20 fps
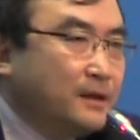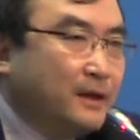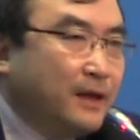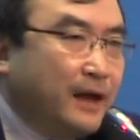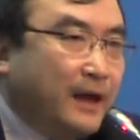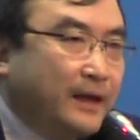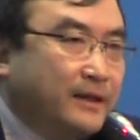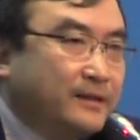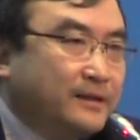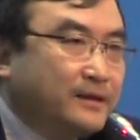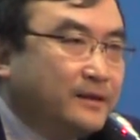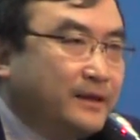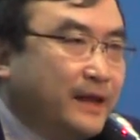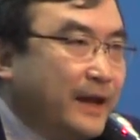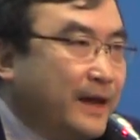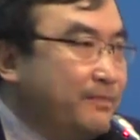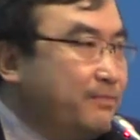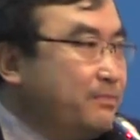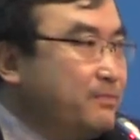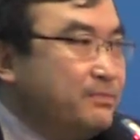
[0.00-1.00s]
and
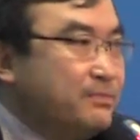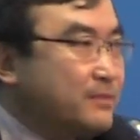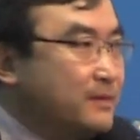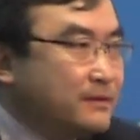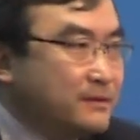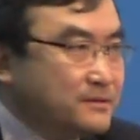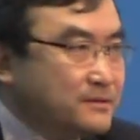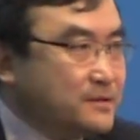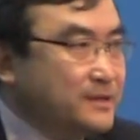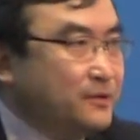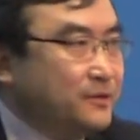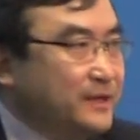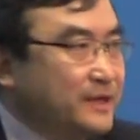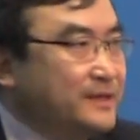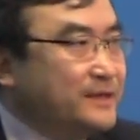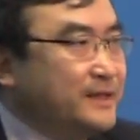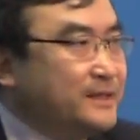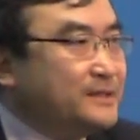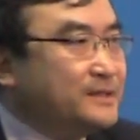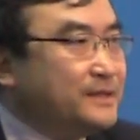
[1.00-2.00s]
then so
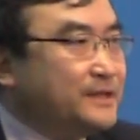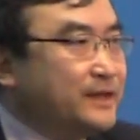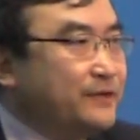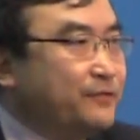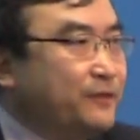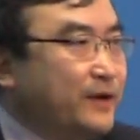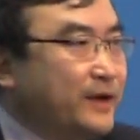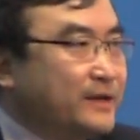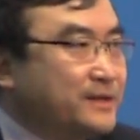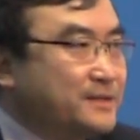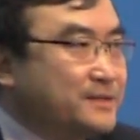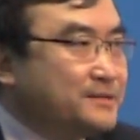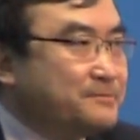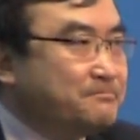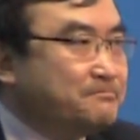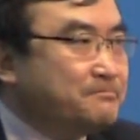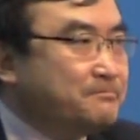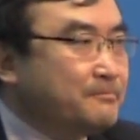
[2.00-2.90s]
this is a difference.